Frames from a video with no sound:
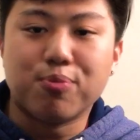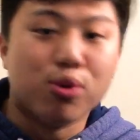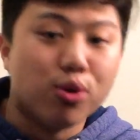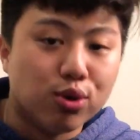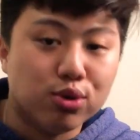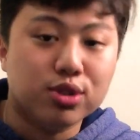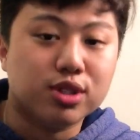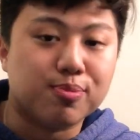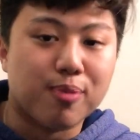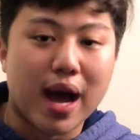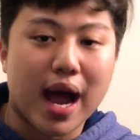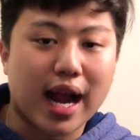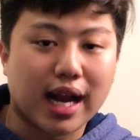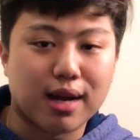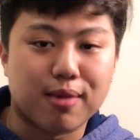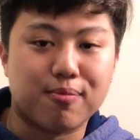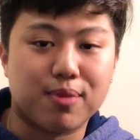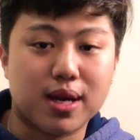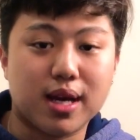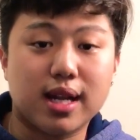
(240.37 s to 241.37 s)
pulls back
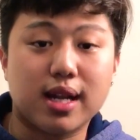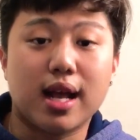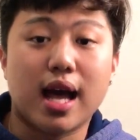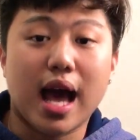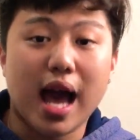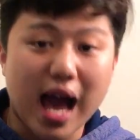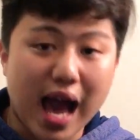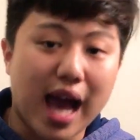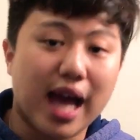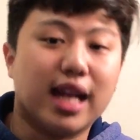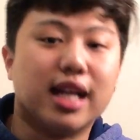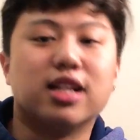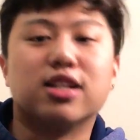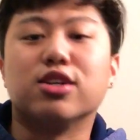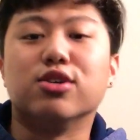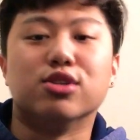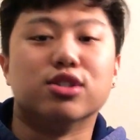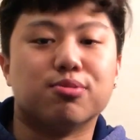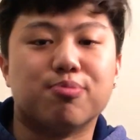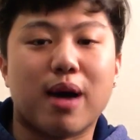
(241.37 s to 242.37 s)
a bit, and it
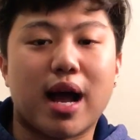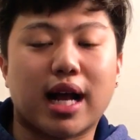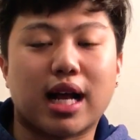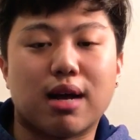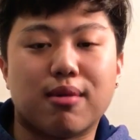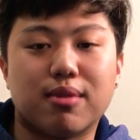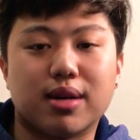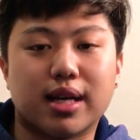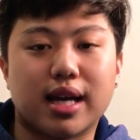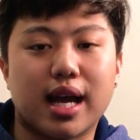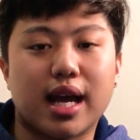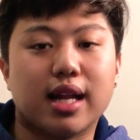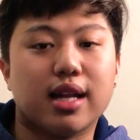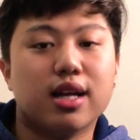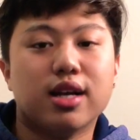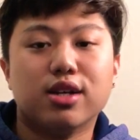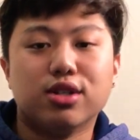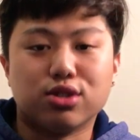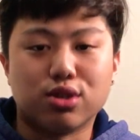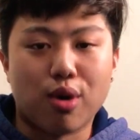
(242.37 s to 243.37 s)
goes back up again.
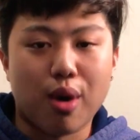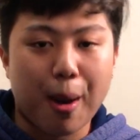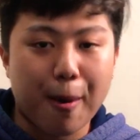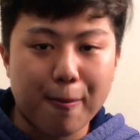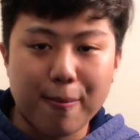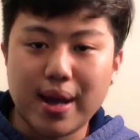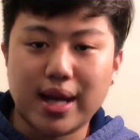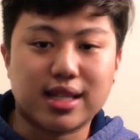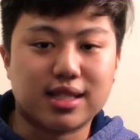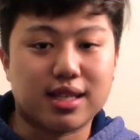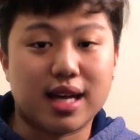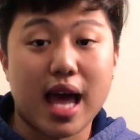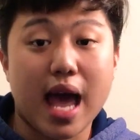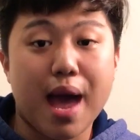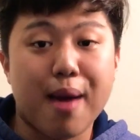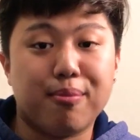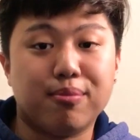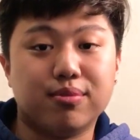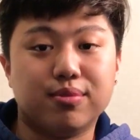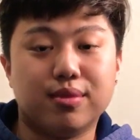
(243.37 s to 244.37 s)
So it makes an
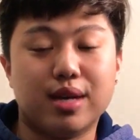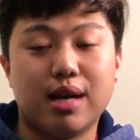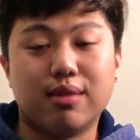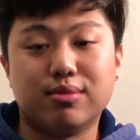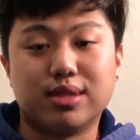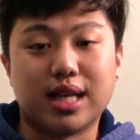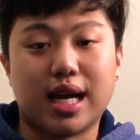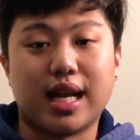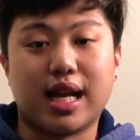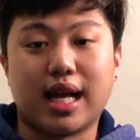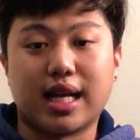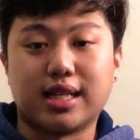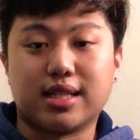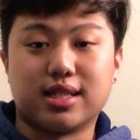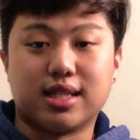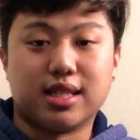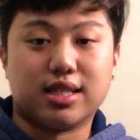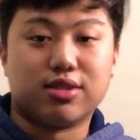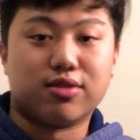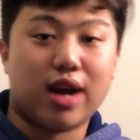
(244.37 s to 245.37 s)
M side
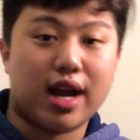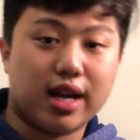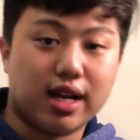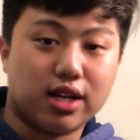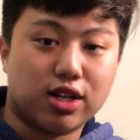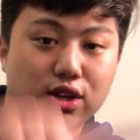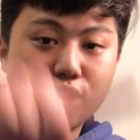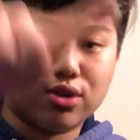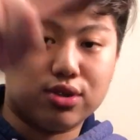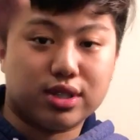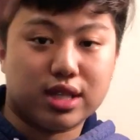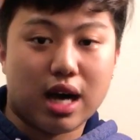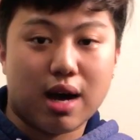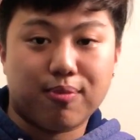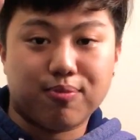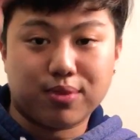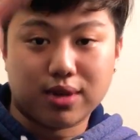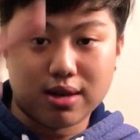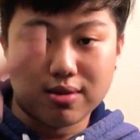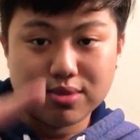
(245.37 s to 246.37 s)
like this, right? It goes
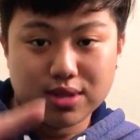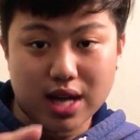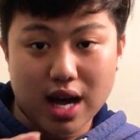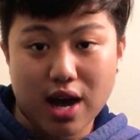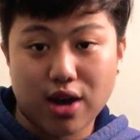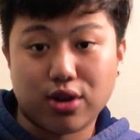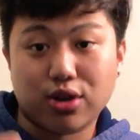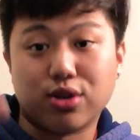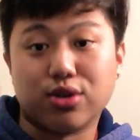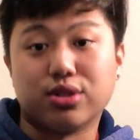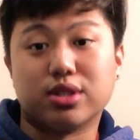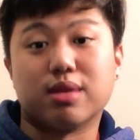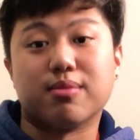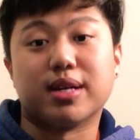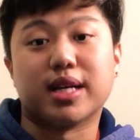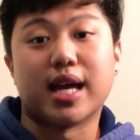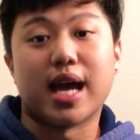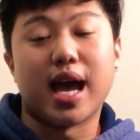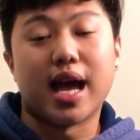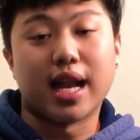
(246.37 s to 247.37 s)
up, come down, goes up
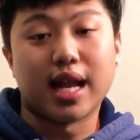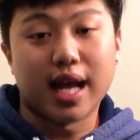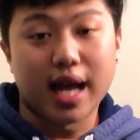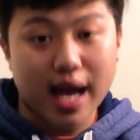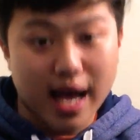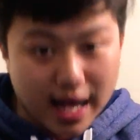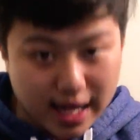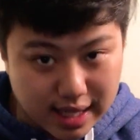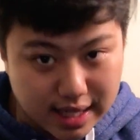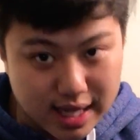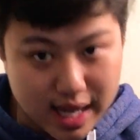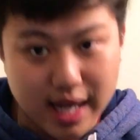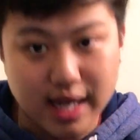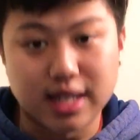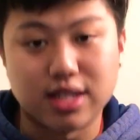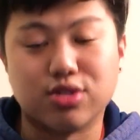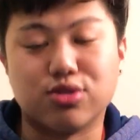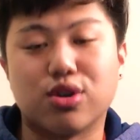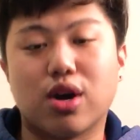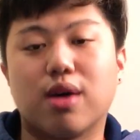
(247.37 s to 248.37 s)
again, and then
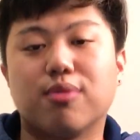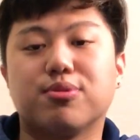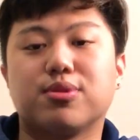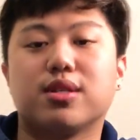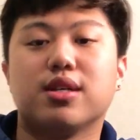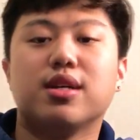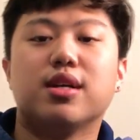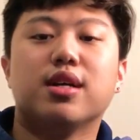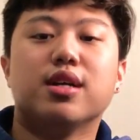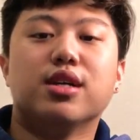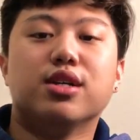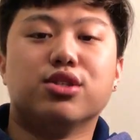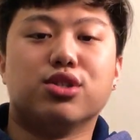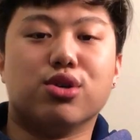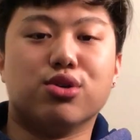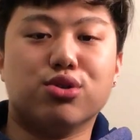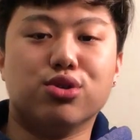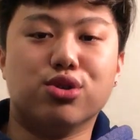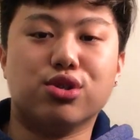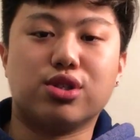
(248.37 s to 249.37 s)
it drops.
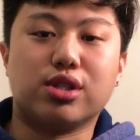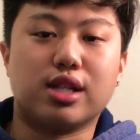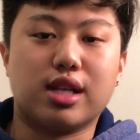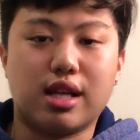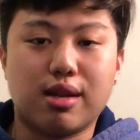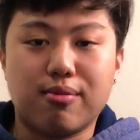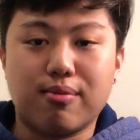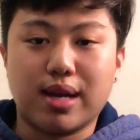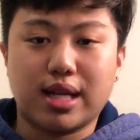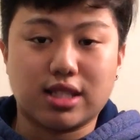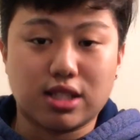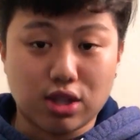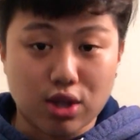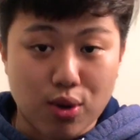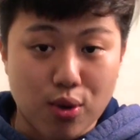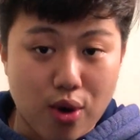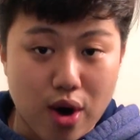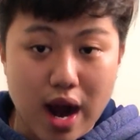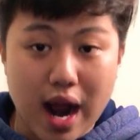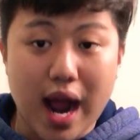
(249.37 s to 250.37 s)
So usually it makes a
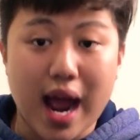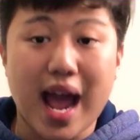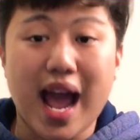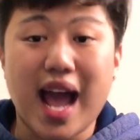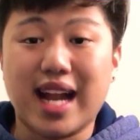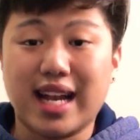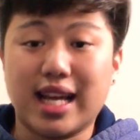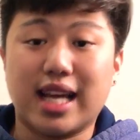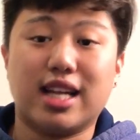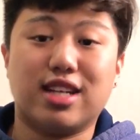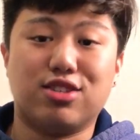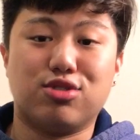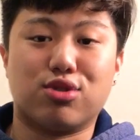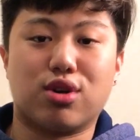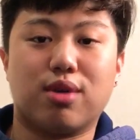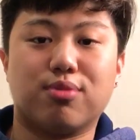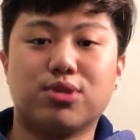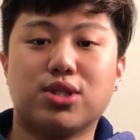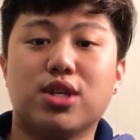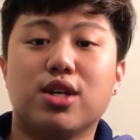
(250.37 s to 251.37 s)
lower high and then it
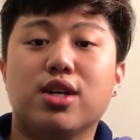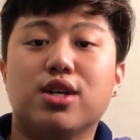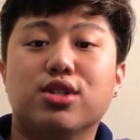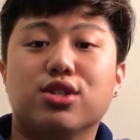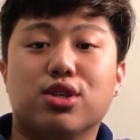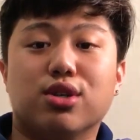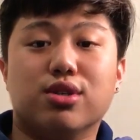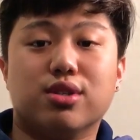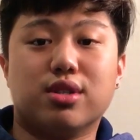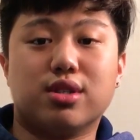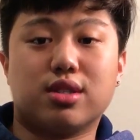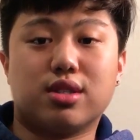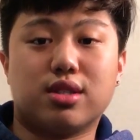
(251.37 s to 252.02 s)
drops. So